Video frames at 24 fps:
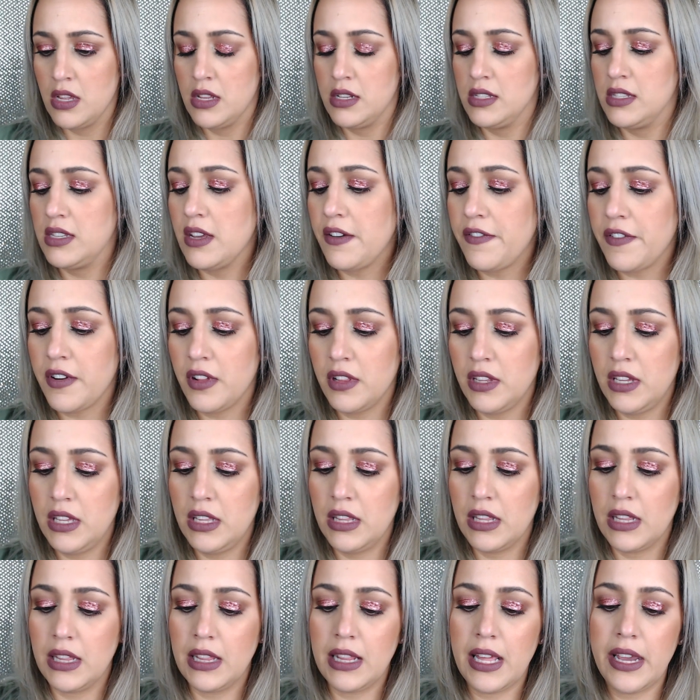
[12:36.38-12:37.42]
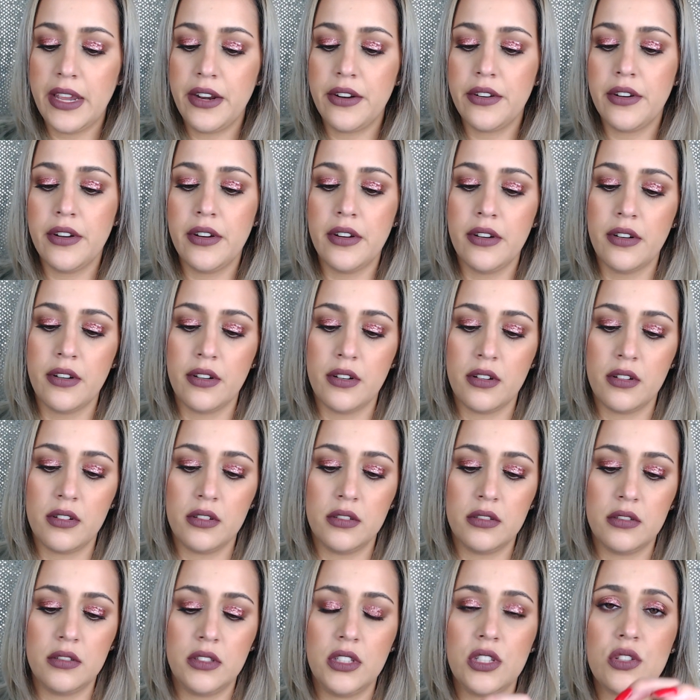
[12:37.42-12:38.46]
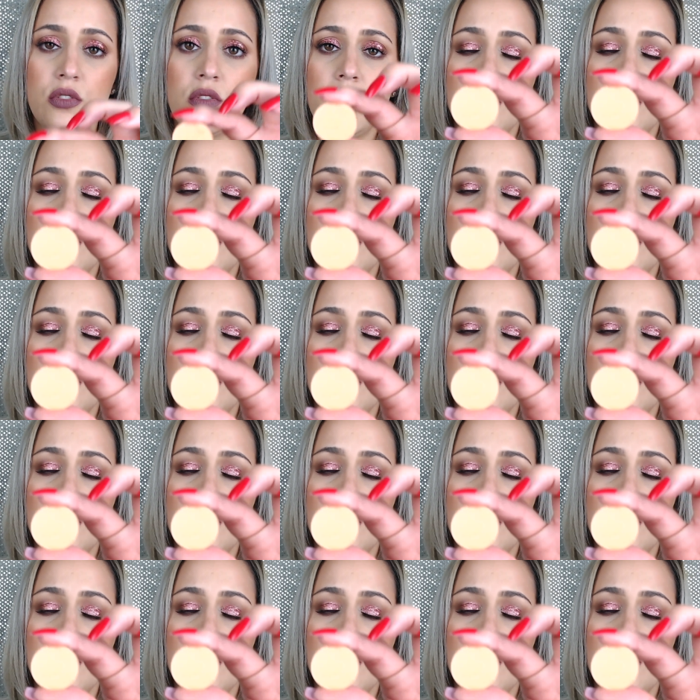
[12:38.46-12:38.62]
Definitely lighter. This one